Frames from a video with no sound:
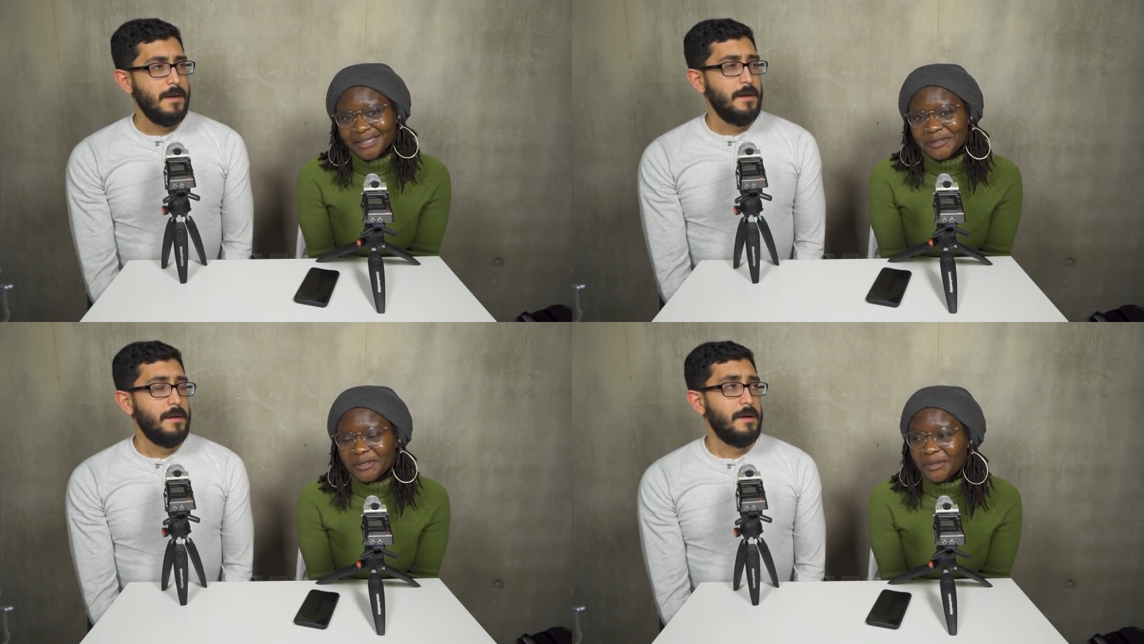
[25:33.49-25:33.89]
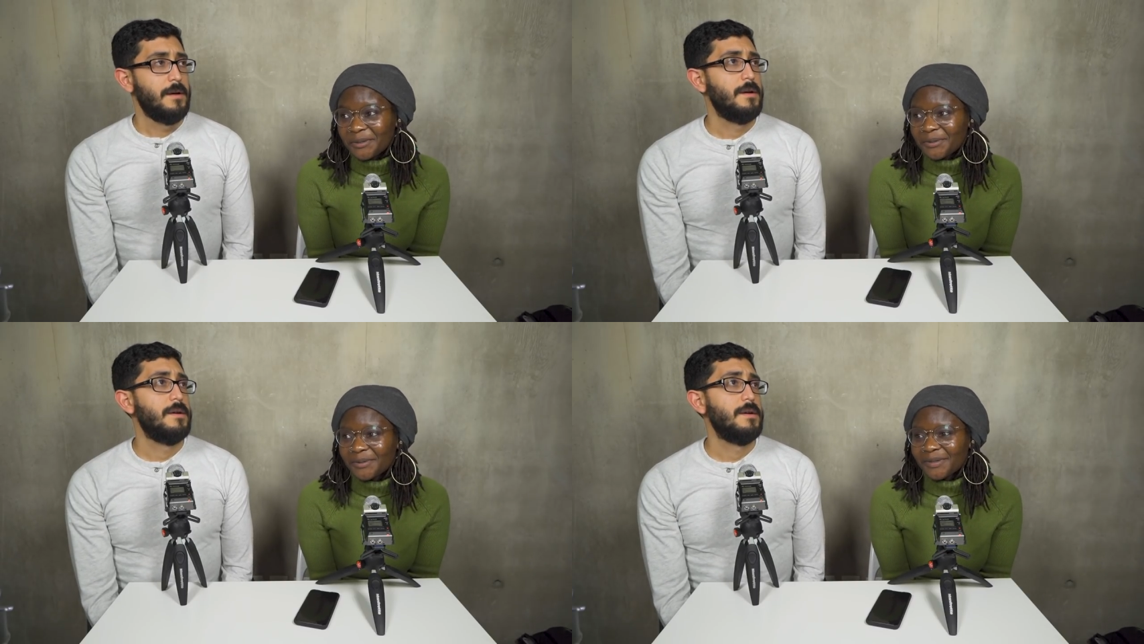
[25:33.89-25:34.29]

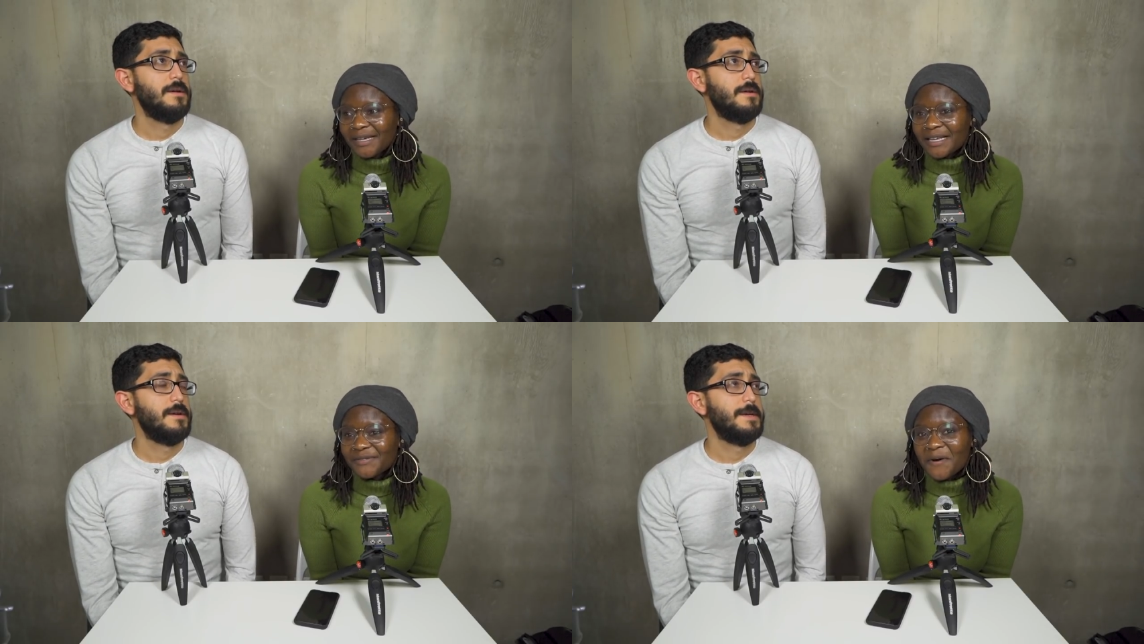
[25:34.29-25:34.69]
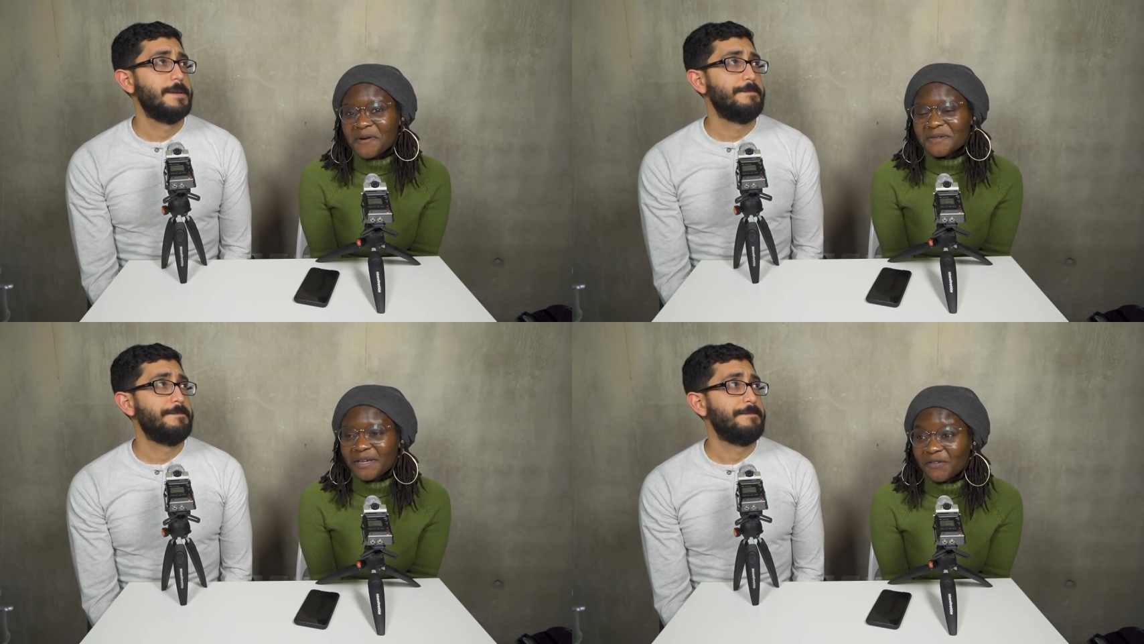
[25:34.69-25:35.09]
Speaker 1: So as far
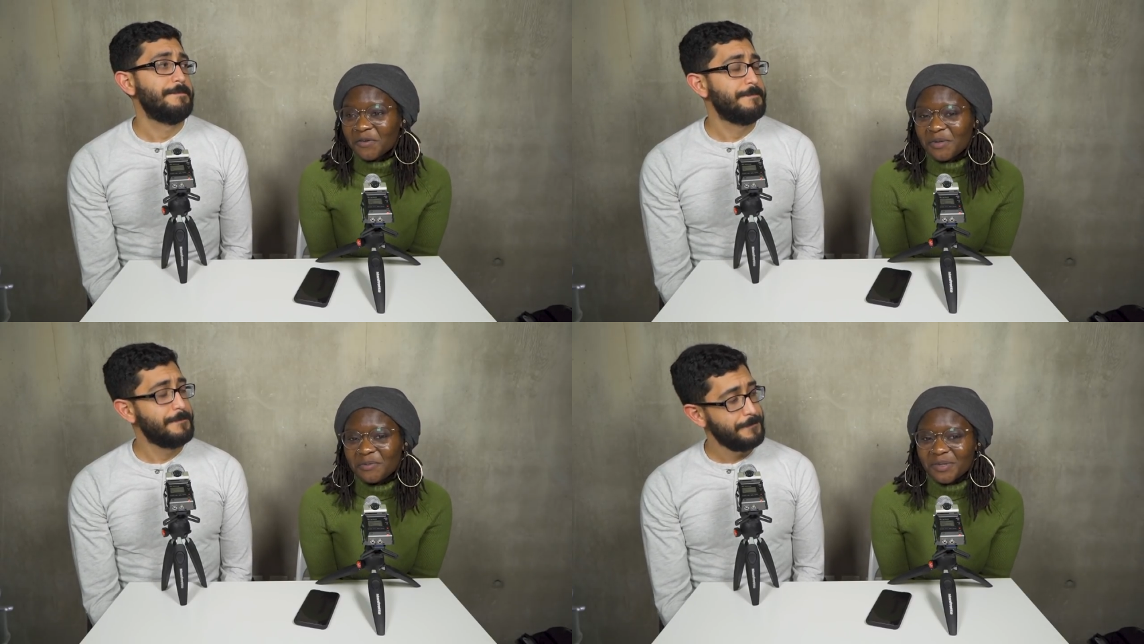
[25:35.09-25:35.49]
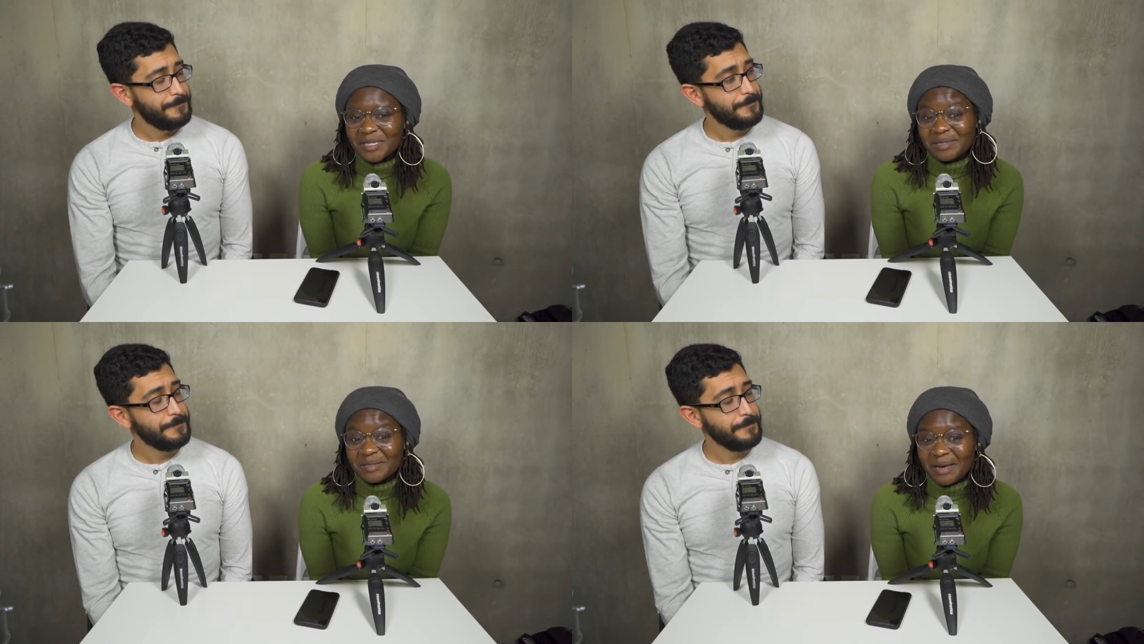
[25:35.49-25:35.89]
as giving people a
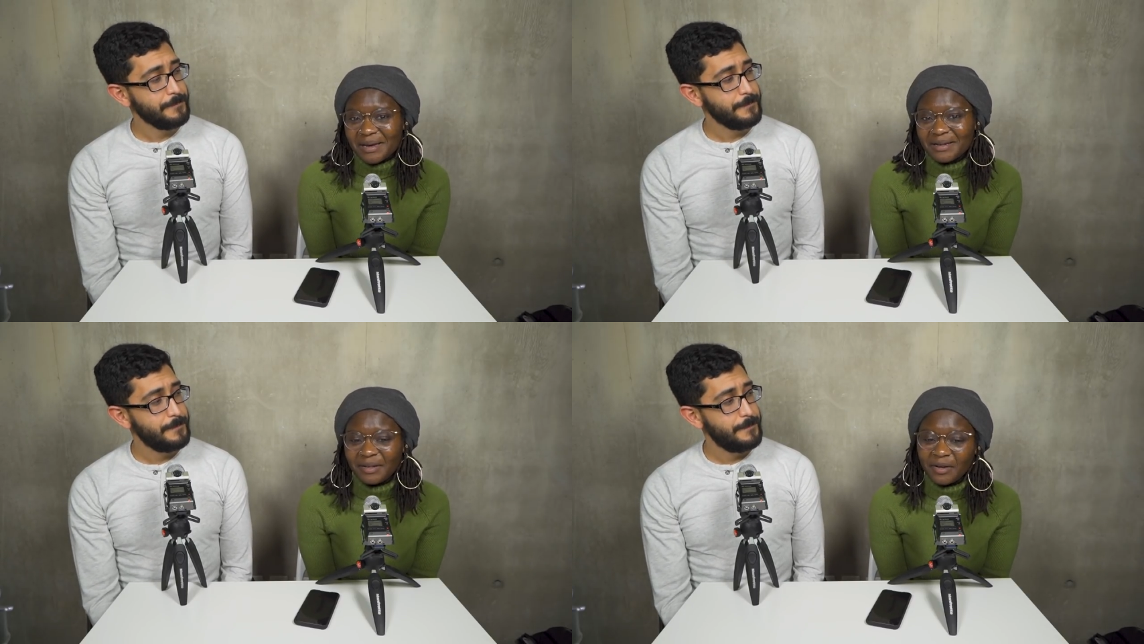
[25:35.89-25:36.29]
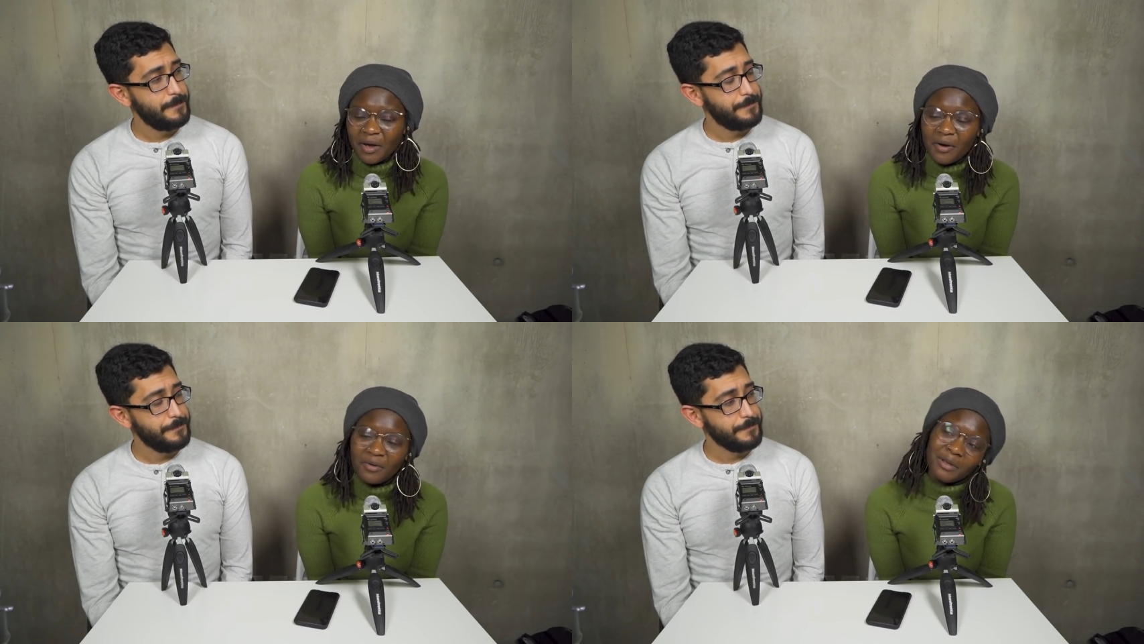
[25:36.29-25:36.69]
sign, like,
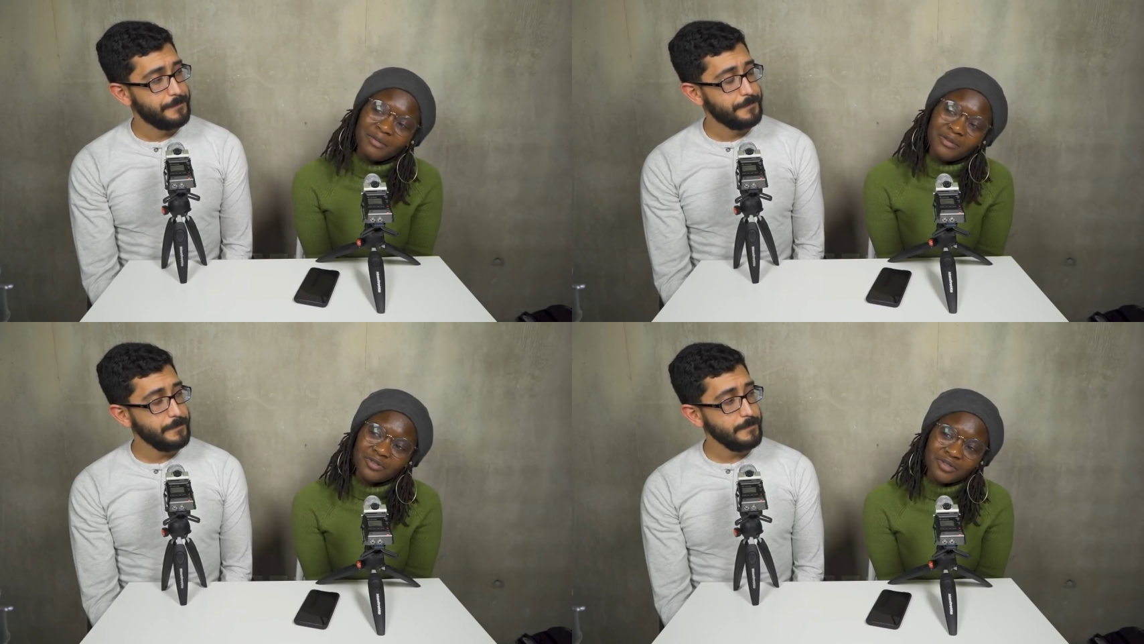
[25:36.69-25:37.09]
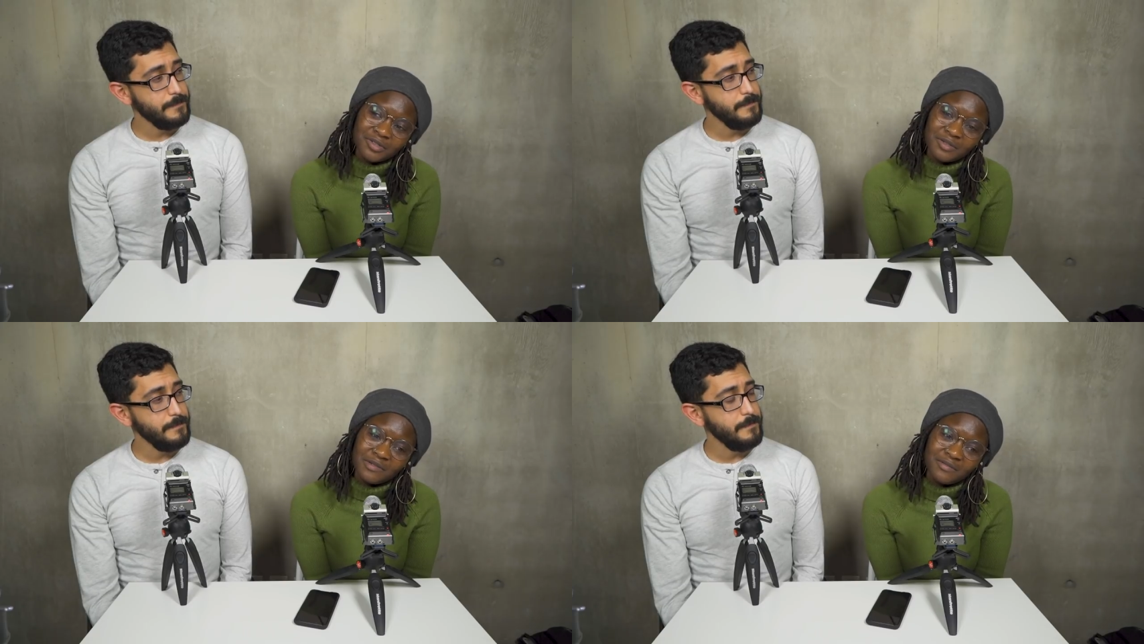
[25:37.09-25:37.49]
oh, maybe you
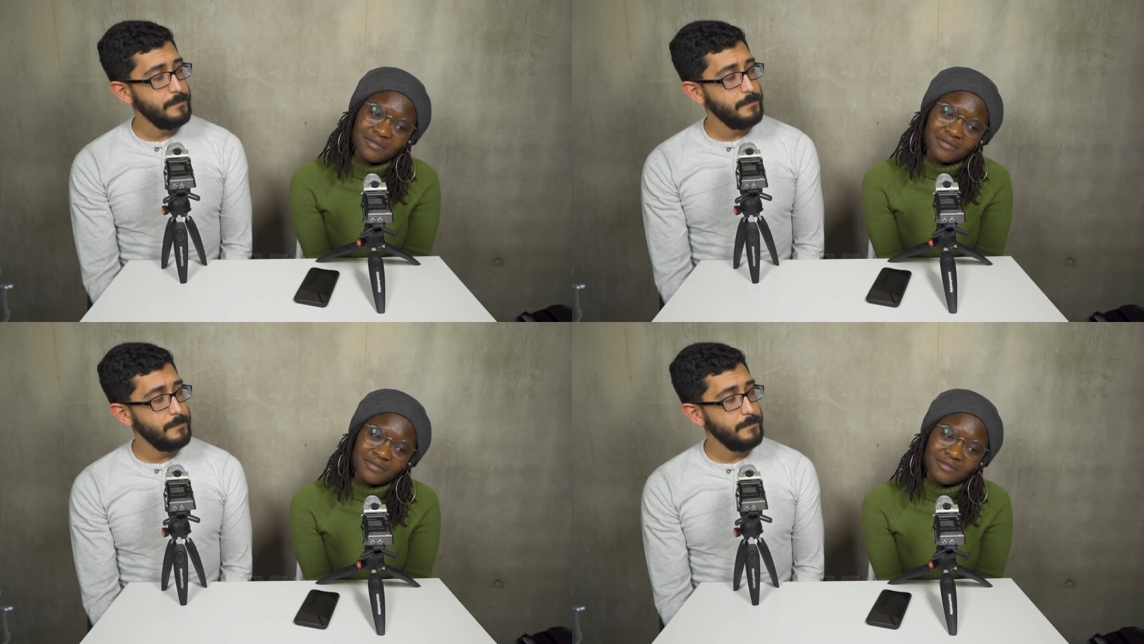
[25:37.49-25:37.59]
should,